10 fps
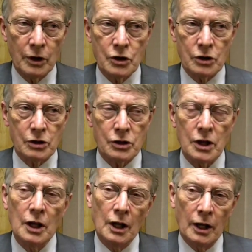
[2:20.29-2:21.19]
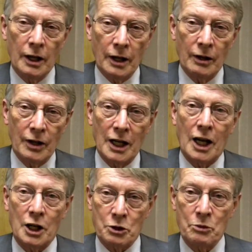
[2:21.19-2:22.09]
For instance, the
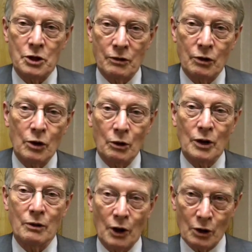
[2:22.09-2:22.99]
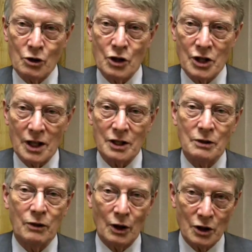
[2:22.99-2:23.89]
enhancement of the role of the voluntary
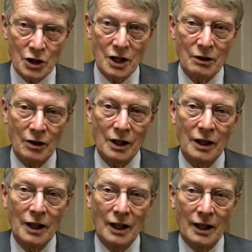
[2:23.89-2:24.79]
sector, volunteering,